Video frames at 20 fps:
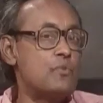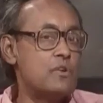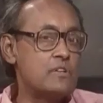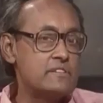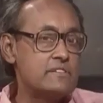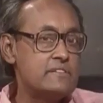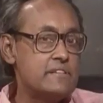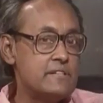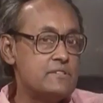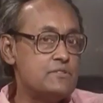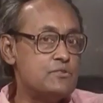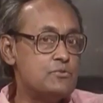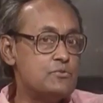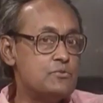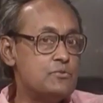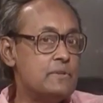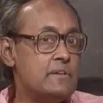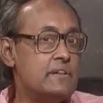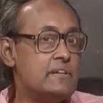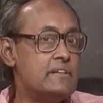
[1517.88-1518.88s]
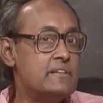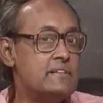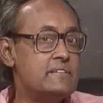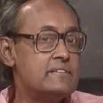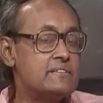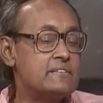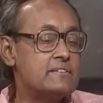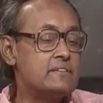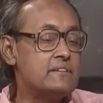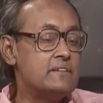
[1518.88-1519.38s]
what they do
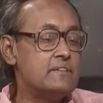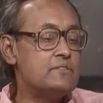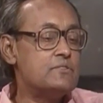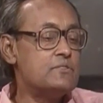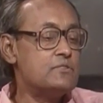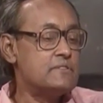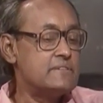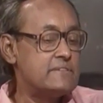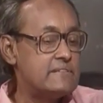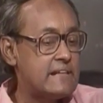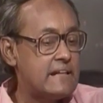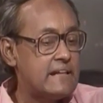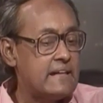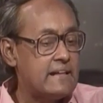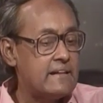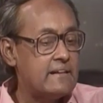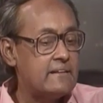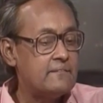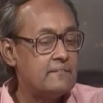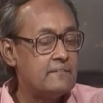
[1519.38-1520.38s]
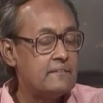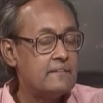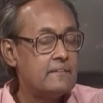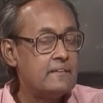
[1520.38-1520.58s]
is to tear